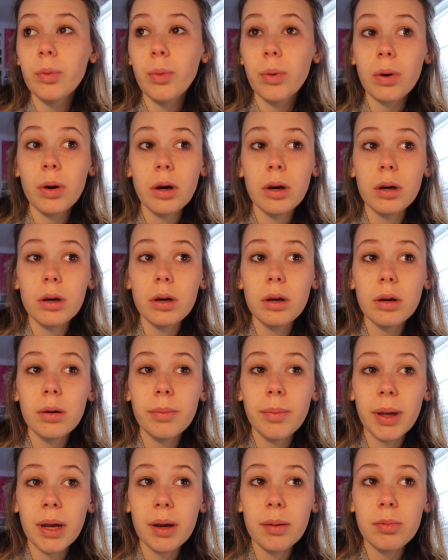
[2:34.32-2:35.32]
worn
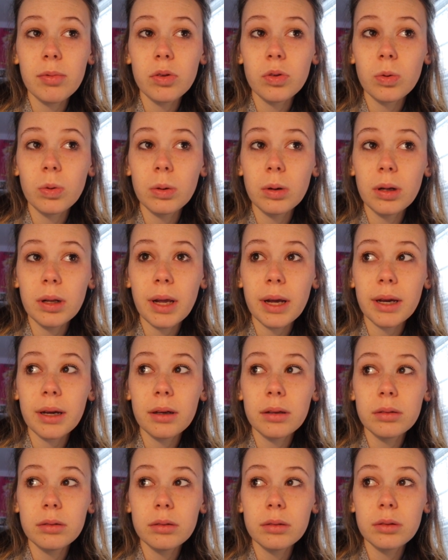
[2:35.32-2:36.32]
makeup to school like
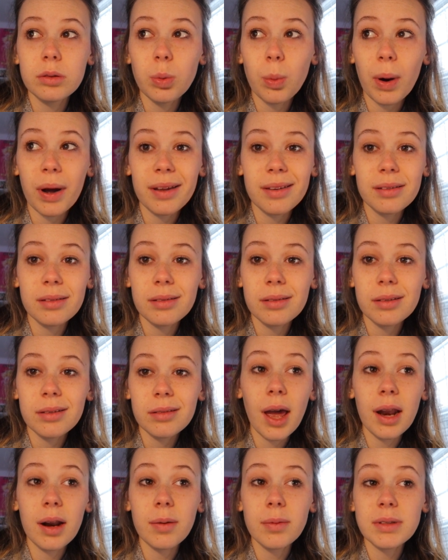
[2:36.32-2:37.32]
twice,
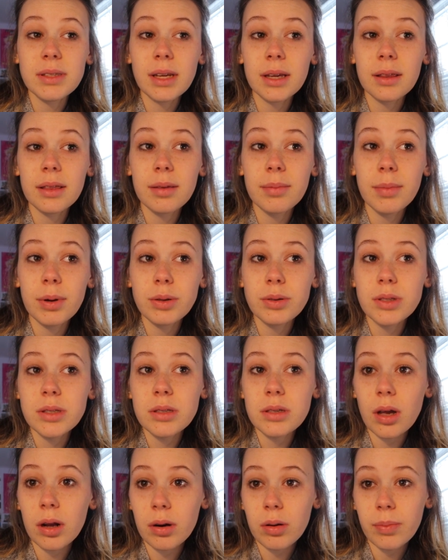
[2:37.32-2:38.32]
and it was like the
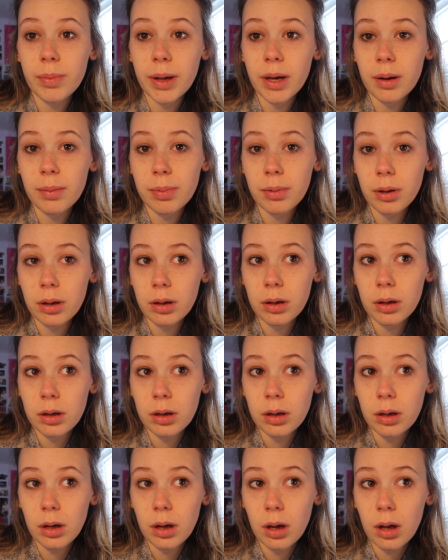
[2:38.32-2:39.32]
most subtle makeup look.
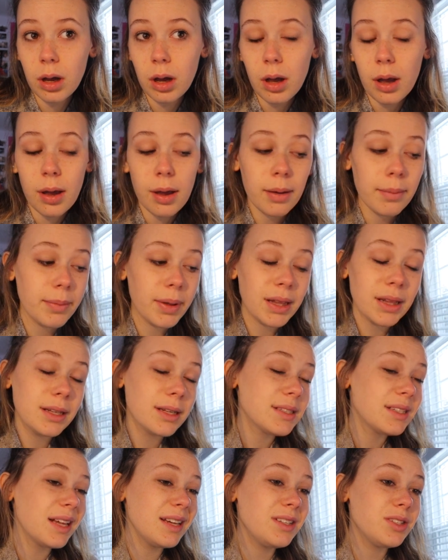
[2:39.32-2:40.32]
Mainly
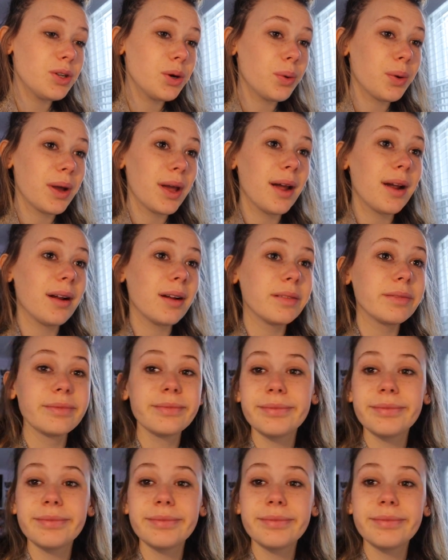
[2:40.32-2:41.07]
because I don't care.